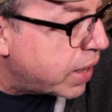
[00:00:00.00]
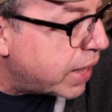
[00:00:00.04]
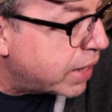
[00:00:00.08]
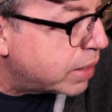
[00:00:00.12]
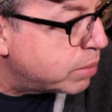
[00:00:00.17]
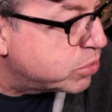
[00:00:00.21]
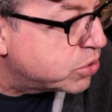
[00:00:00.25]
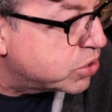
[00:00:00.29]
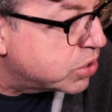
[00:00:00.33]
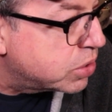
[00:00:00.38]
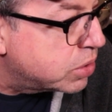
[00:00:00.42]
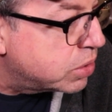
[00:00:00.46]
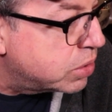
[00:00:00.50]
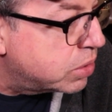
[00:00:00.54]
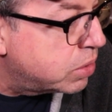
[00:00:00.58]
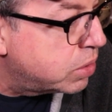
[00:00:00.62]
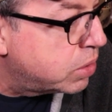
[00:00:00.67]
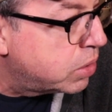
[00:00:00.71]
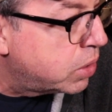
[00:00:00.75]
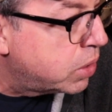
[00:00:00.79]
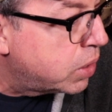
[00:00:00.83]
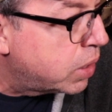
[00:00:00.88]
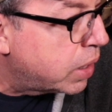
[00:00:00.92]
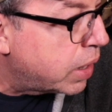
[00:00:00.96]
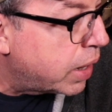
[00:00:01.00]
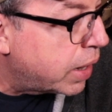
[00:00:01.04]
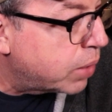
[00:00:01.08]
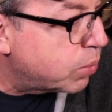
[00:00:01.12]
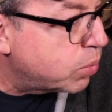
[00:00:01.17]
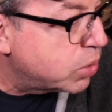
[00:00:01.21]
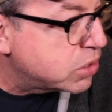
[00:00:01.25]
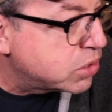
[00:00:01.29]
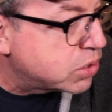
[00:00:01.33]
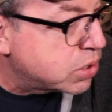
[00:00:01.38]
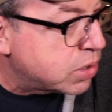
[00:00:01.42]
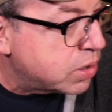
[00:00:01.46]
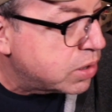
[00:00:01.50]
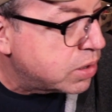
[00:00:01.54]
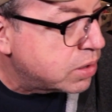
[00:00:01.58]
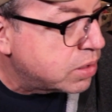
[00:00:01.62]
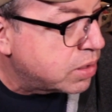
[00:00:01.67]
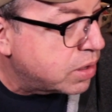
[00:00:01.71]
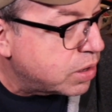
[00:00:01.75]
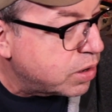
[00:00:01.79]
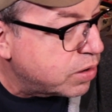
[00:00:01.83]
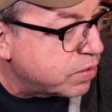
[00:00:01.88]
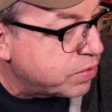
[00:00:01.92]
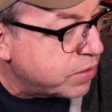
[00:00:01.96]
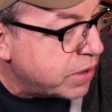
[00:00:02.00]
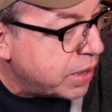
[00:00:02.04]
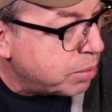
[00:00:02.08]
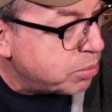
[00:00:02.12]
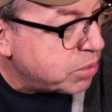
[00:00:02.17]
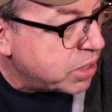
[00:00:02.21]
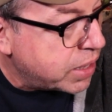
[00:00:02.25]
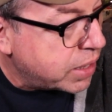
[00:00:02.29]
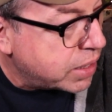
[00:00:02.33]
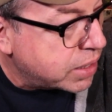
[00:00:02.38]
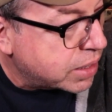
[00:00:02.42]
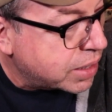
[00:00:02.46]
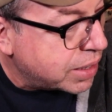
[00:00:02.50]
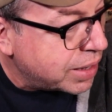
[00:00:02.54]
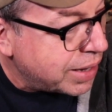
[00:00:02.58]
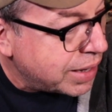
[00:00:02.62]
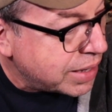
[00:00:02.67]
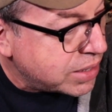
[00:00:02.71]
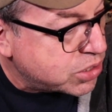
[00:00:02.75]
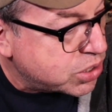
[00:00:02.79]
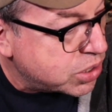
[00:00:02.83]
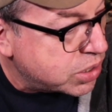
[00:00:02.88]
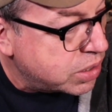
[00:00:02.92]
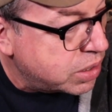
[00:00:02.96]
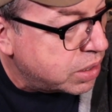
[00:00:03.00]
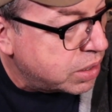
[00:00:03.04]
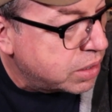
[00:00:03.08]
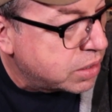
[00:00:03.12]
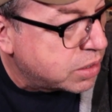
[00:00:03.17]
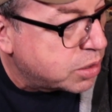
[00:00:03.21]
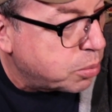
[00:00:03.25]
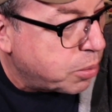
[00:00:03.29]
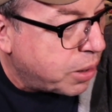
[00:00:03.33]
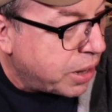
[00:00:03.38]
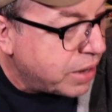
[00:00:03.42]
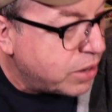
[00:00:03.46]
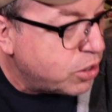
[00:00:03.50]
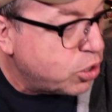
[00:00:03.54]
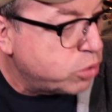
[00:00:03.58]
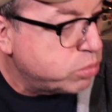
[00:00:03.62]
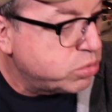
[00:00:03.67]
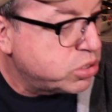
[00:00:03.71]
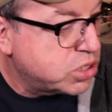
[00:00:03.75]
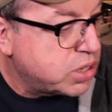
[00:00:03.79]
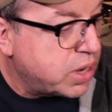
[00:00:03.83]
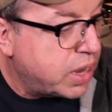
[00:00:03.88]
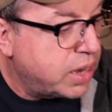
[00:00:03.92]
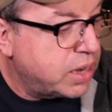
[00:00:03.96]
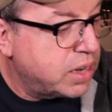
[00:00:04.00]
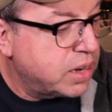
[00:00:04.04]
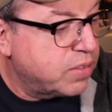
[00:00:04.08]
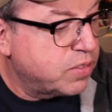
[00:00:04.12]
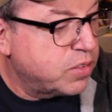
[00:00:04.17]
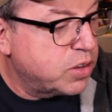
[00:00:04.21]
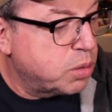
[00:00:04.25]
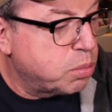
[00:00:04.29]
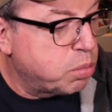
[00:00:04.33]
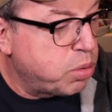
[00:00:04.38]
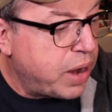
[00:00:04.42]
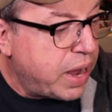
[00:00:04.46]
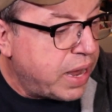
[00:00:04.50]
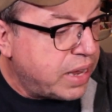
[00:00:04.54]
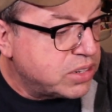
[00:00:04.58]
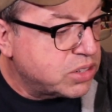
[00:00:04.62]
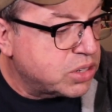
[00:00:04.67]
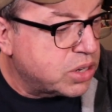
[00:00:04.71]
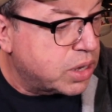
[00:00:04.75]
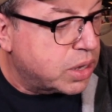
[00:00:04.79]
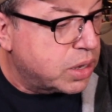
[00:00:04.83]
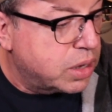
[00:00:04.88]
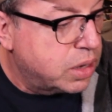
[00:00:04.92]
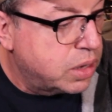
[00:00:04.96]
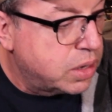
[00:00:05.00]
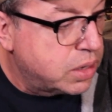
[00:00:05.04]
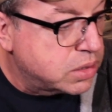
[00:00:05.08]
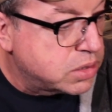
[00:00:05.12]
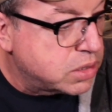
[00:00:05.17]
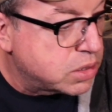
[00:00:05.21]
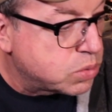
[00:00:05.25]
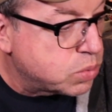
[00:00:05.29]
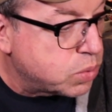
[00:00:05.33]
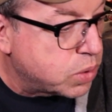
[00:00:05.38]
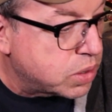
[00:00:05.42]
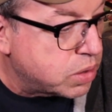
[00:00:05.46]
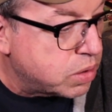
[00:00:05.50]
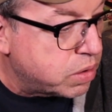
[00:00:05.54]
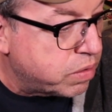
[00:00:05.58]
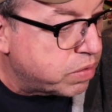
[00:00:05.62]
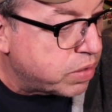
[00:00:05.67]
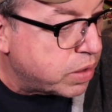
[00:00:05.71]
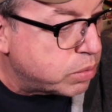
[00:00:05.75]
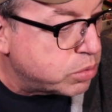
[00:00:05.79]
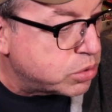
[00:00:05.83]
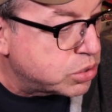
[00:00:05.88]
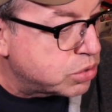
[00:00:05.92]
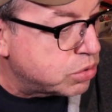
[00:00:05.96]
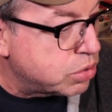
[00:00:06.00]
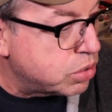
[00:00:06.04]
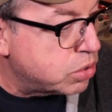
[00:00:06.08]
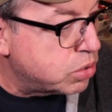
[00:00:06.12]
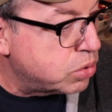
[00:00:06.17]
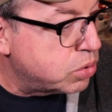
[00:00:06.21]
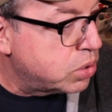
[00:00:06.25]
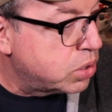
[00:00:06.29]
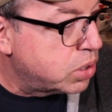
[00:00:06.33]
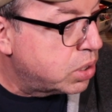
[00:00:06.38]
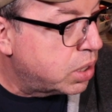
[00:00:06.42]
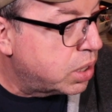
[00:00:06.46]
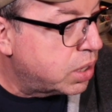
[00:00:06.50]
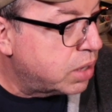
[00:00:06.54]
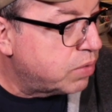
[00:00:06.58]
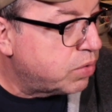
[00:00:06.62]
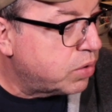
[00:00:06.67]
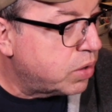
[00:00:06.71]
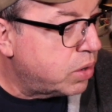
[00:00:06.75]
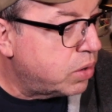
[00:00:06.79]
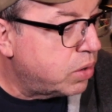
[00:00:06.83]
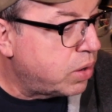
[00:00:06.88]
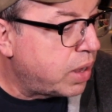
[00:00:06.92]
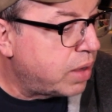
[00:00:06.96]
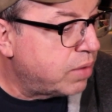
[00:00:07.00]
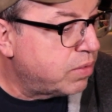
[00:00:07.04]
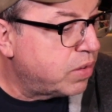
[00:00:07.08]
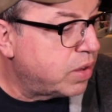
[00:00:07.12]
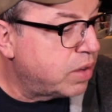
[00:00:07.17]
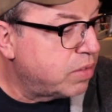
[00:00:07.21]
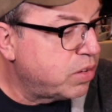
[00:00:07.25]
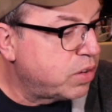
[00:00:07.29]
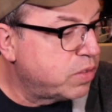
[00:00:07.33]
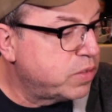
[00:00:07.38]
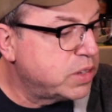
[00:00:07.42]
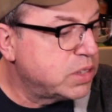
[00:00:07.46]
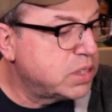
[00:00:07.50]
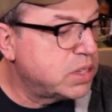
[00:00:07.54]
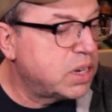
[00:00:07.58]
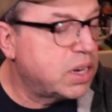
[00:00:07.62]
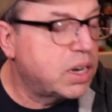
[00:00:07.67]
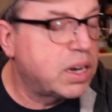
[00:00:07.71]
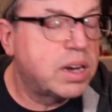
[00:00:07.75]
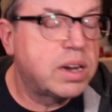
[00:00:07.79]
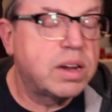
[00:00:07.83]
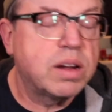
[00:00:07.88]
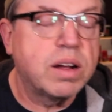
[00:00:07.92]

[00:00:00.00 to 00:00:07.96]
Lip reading: Adamson. I once heard that your family had a connection to my home state of Nebraska. Just wondering if that was true and if you have ever visited